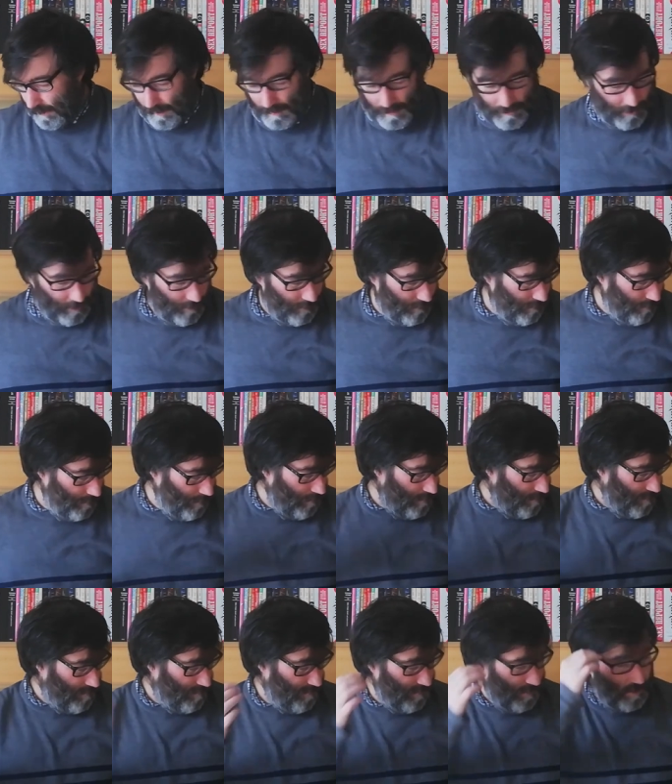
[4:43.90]
and
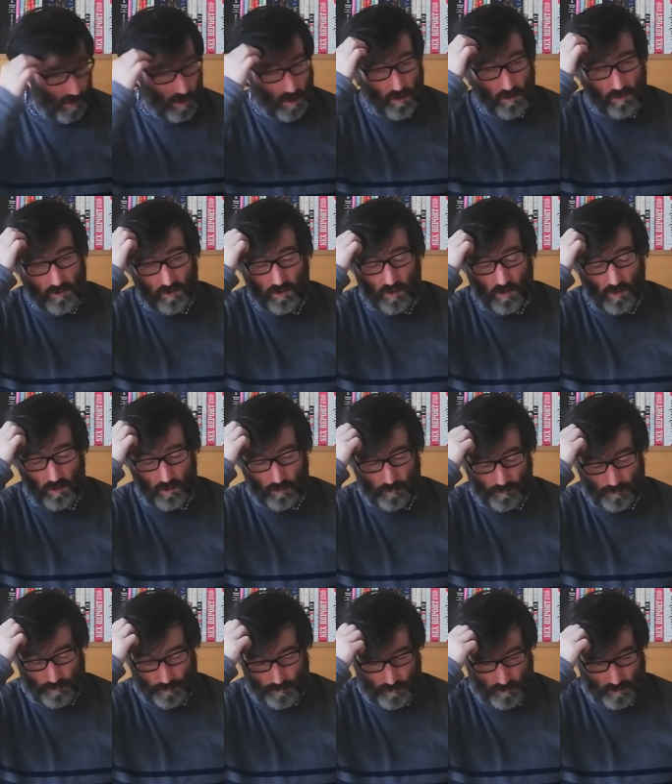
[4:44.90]
she also
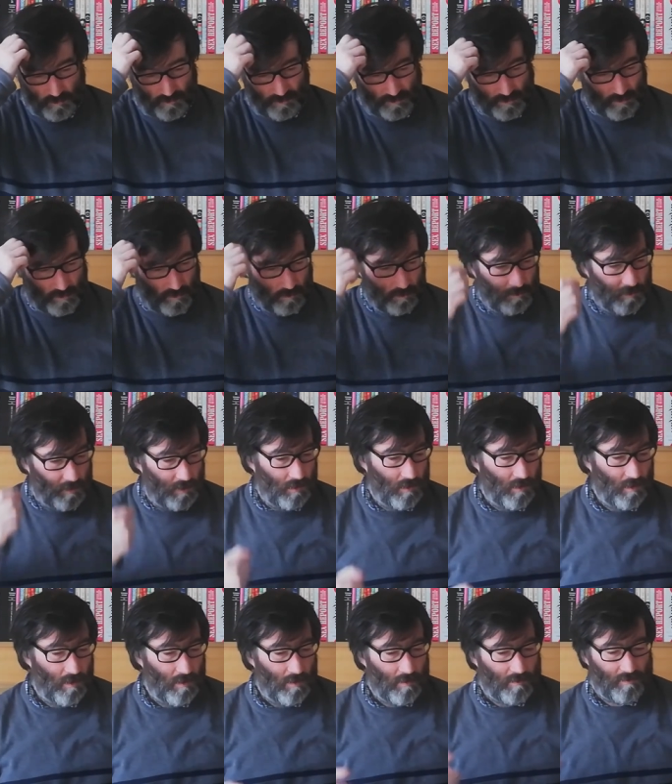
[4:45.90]
sent
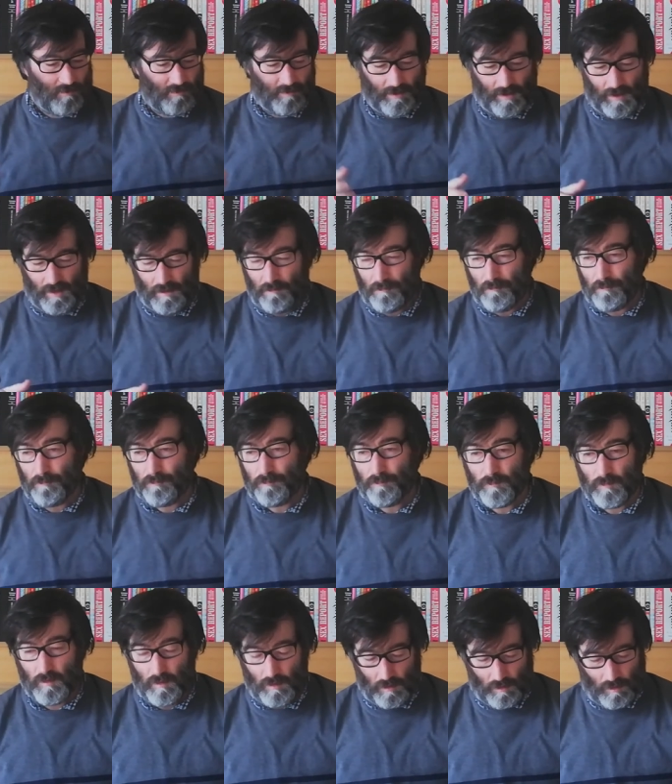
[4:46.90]
me some
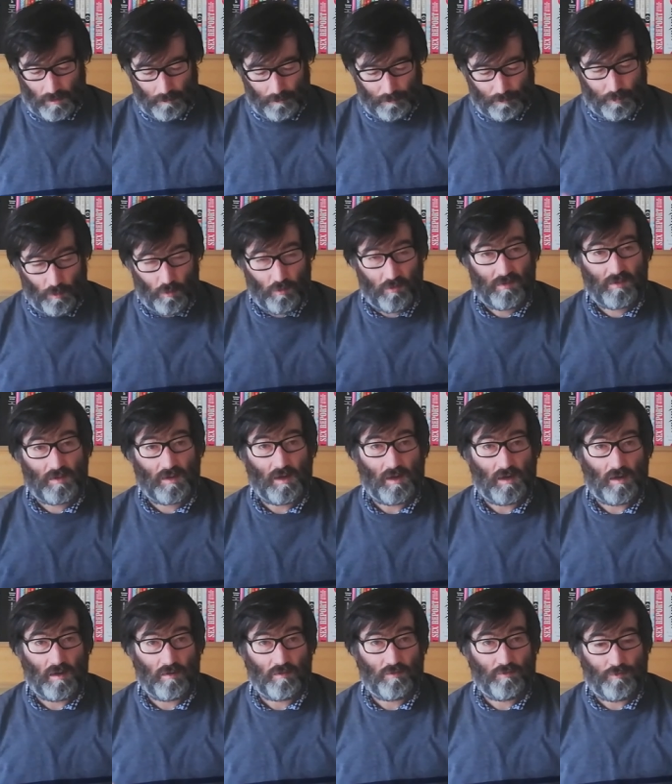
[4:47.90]

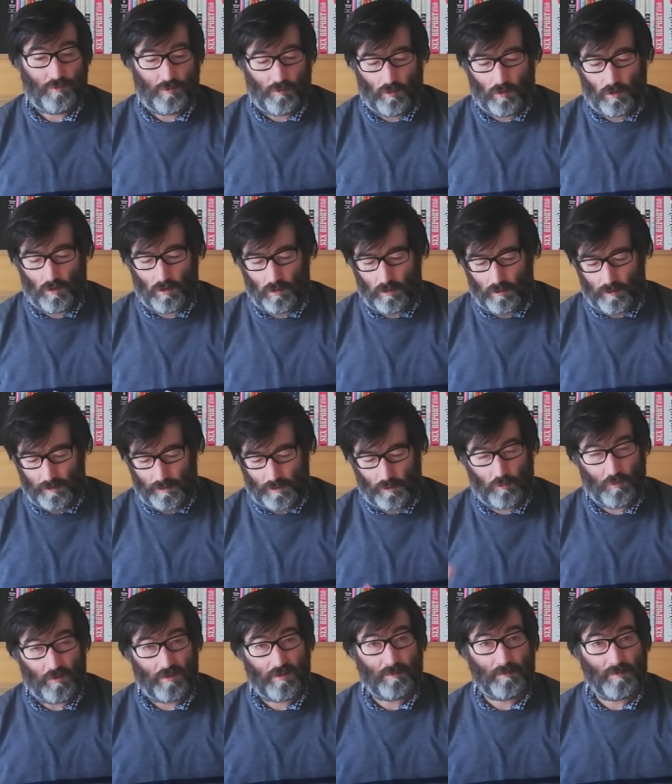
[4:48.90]
postcards for
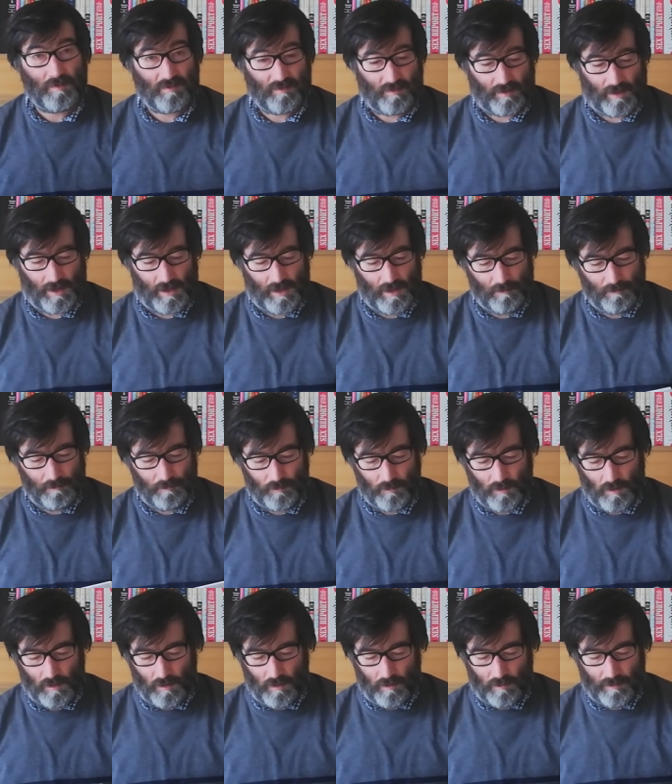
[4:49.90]
christmas time
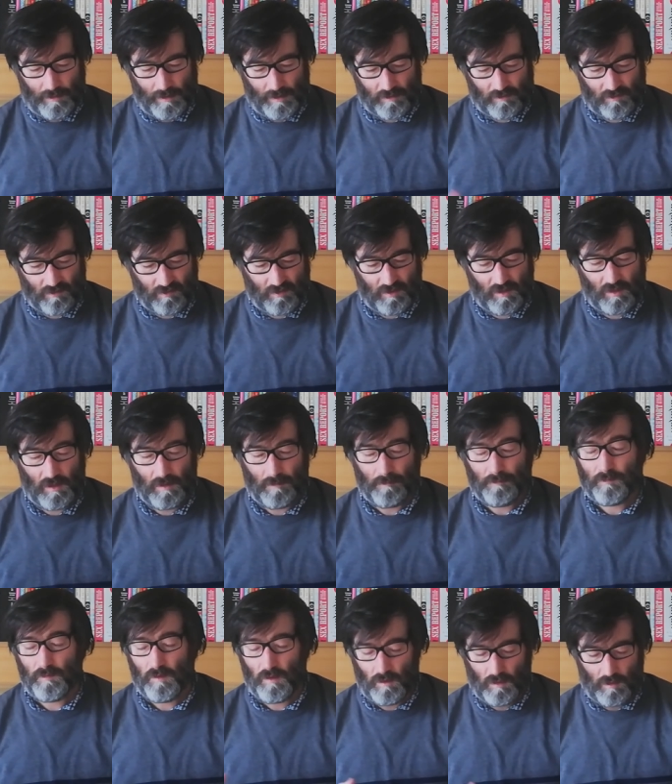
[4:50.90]
that
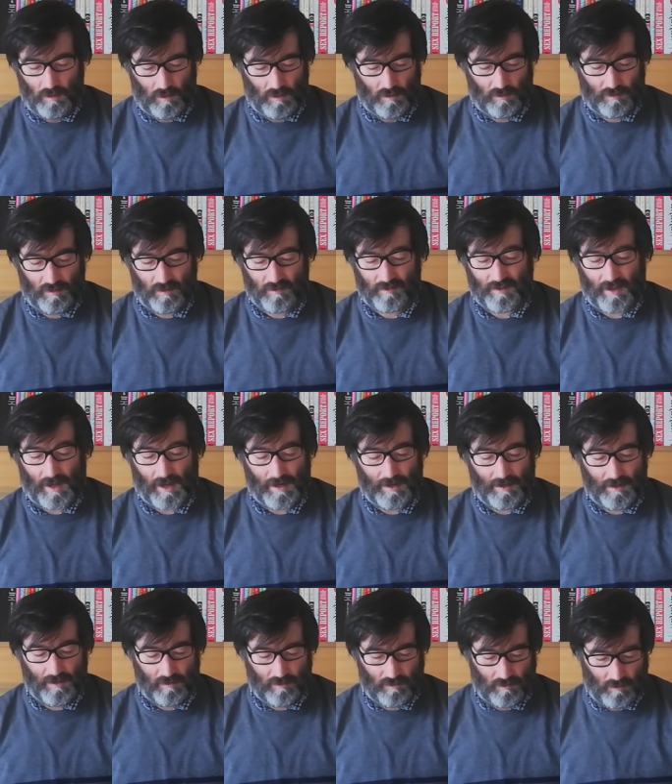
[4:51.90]
she uh,
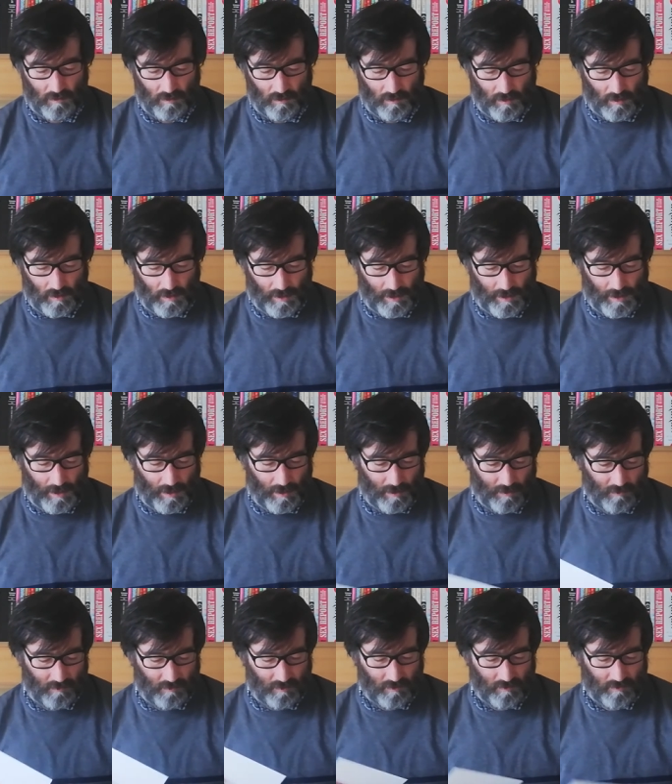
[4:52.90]
designed
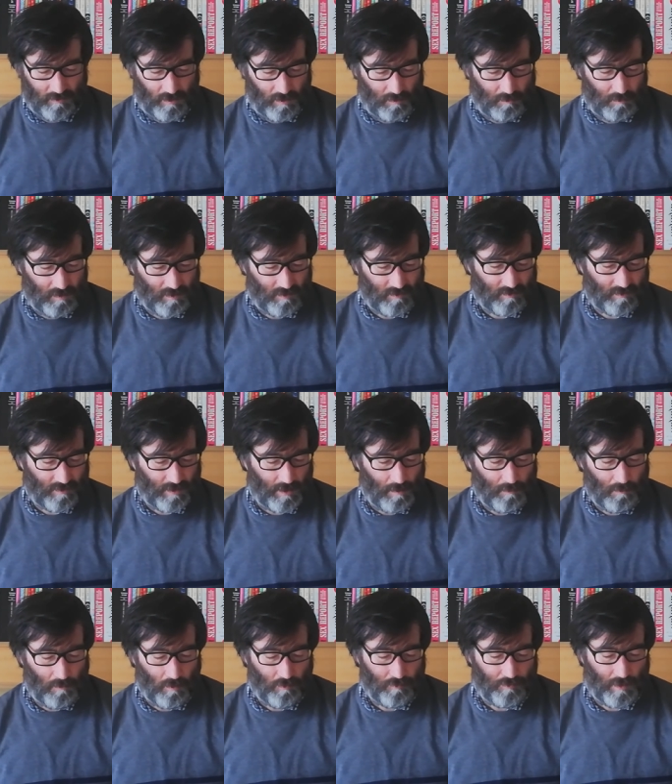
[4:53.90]
and she sent me
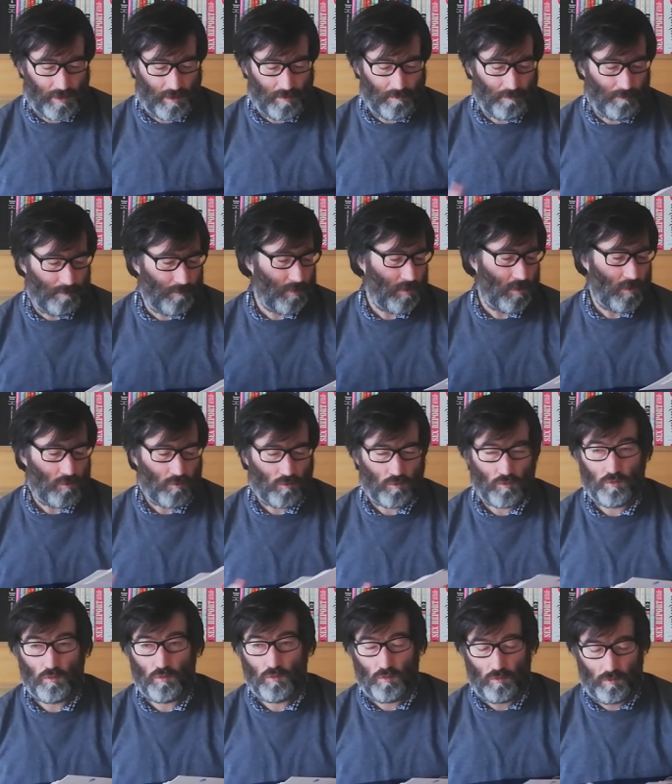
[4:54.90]
some of them
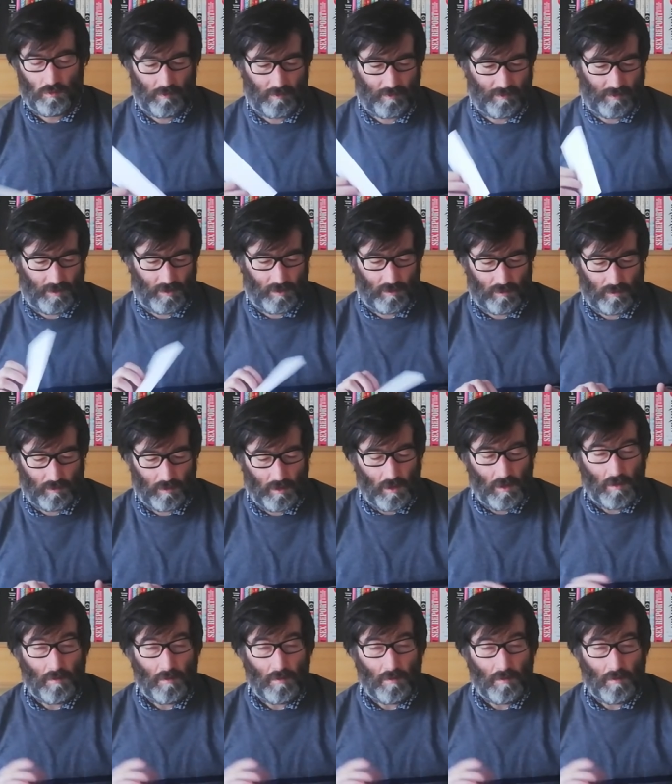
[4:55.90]
to send